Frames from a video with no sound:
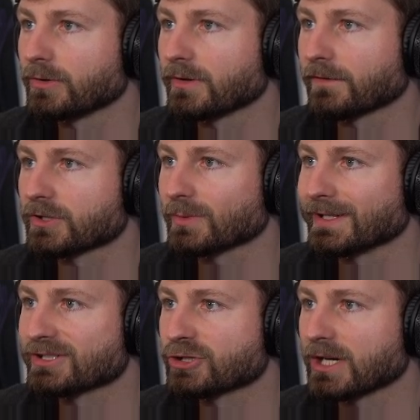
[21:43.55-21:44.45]
The first one
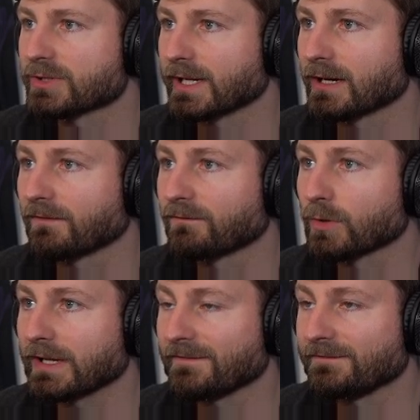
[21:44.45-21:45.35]
is cherries right here,
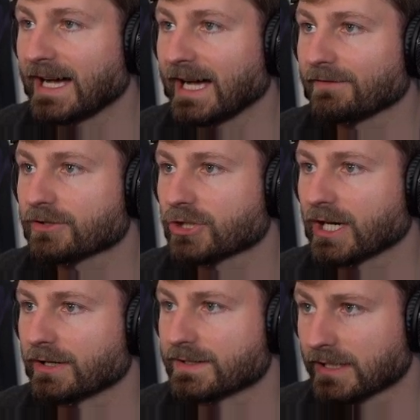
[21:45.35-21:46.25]
45
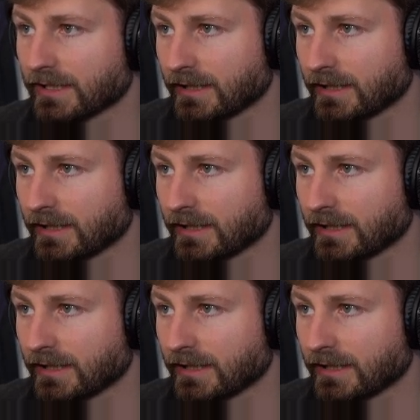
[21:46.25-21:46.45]
cherries.